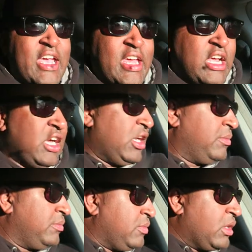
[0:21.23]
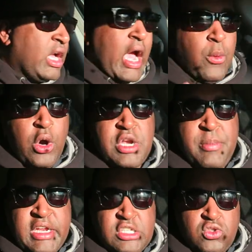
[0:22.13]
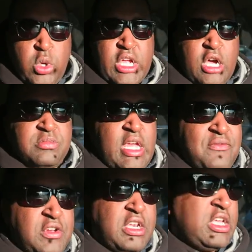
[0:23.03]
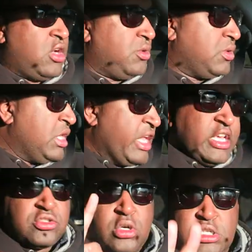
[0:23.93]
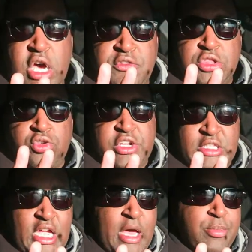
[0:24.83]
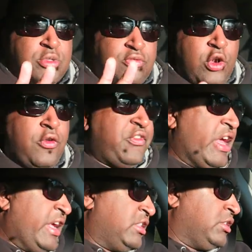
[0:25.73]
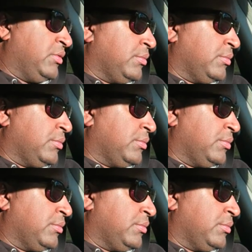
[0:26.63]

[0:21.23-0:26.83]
And um, I want to make this quick update video. It's gonna cover three topics real fast.